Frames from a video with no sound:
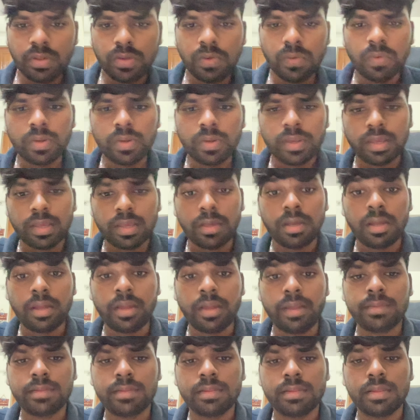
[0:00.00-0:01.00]
Okay
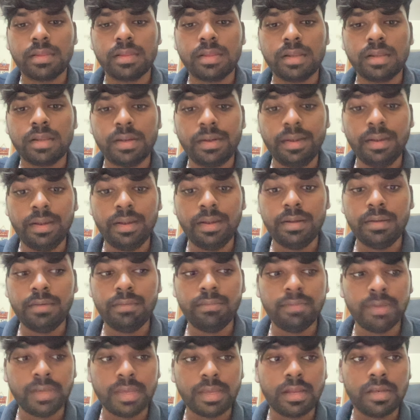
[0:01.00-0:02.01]
guys,
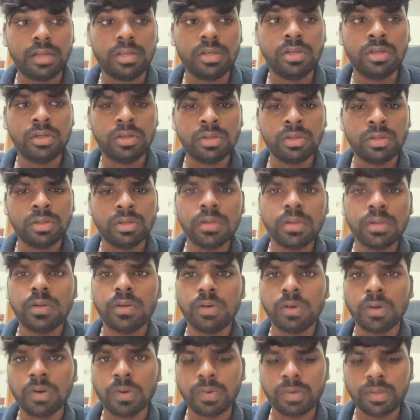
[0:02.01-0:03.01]
we can
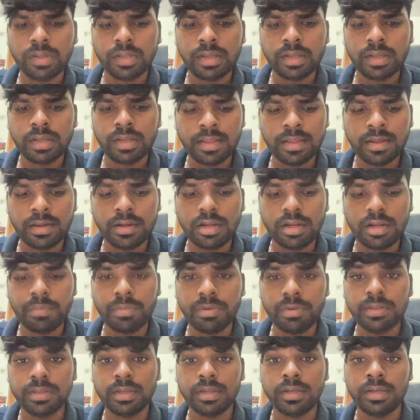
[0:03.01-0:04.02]
look out the other
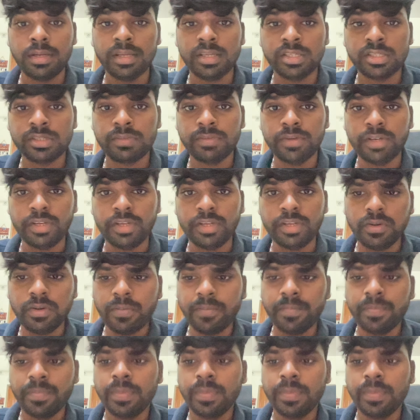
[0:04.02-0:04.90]
topics in next video.